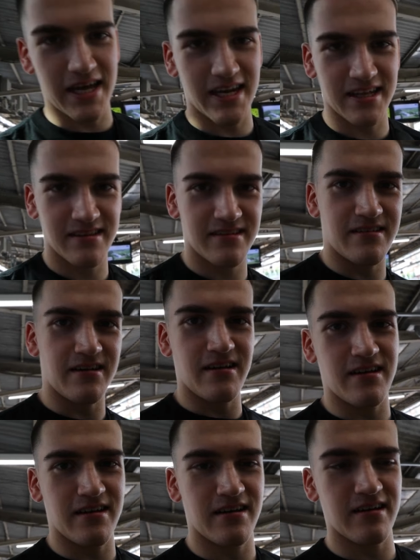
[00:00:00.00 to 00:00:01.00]
edit
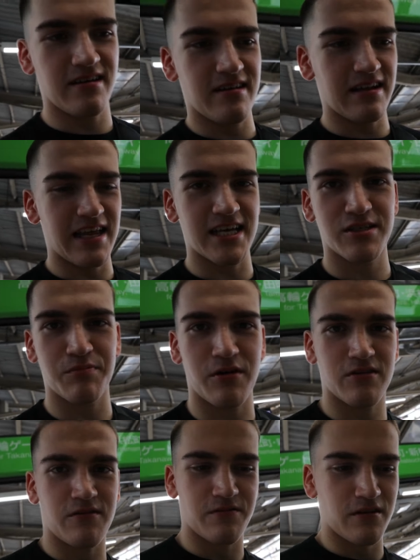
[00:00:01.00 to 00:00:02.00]
the last
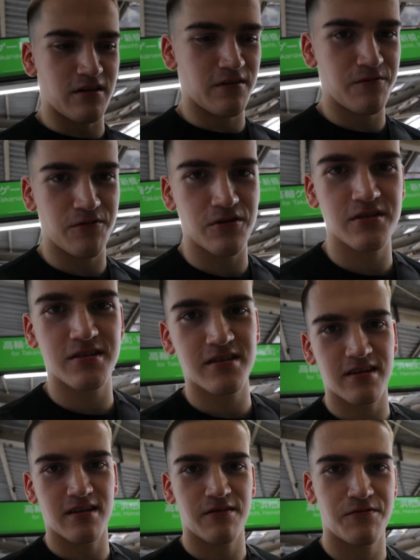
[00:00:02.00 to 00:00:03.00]
part of the
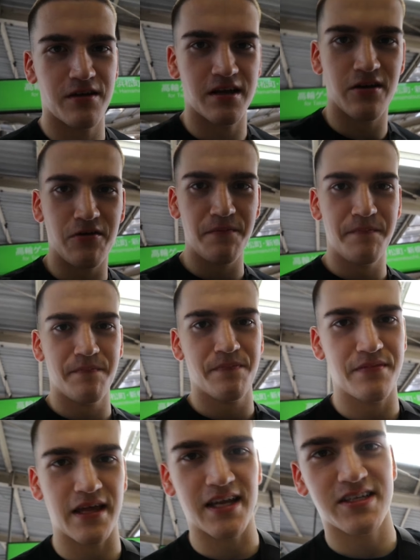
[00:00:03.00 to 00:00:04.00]
first uh, video
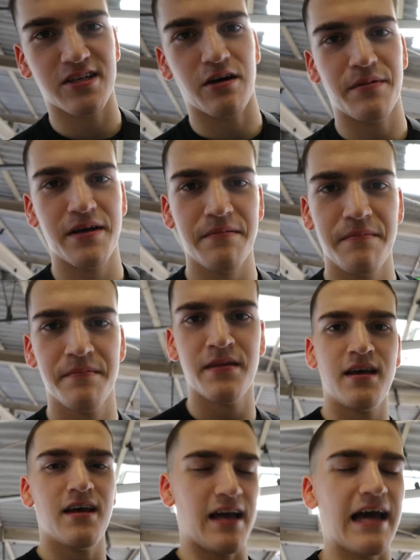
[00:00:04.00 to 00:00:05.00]
that is coming,
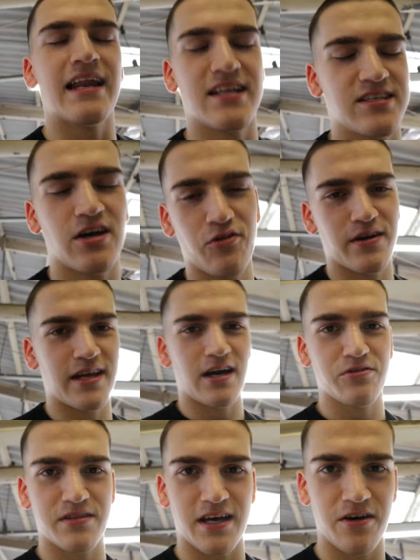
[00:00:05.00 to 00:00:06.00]
and that's already
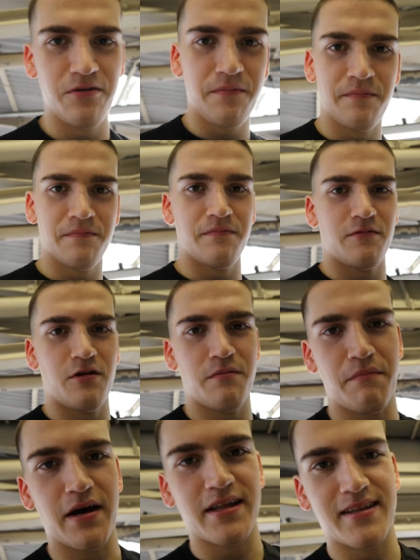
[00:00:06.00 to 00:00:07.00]
out now
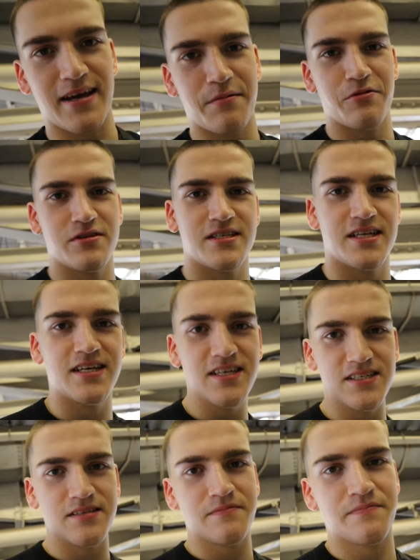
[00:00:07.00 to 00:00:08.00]
by the time you see
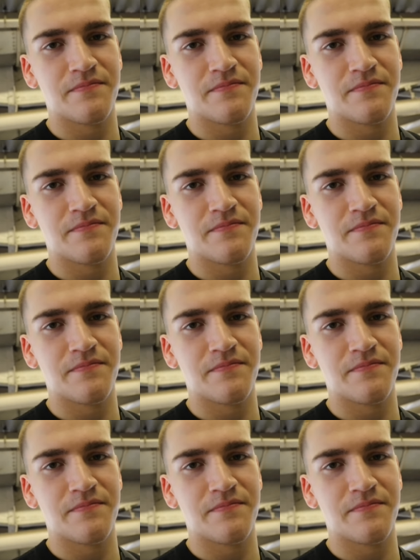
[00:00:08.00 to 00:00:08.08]
this.